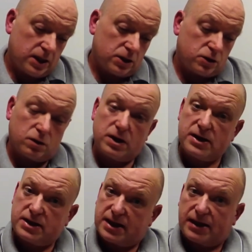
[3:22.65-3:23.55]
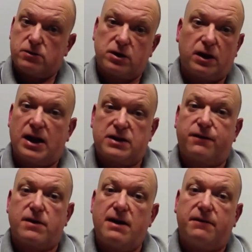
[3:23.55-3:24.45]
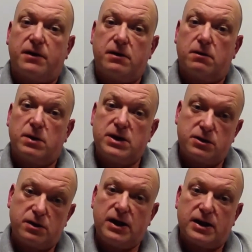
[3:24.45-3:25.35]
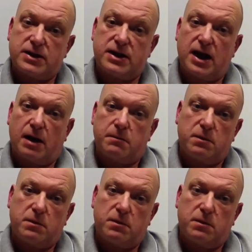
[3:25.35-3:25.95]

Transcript: So this thing doesn't last forever, you know, in two years' time,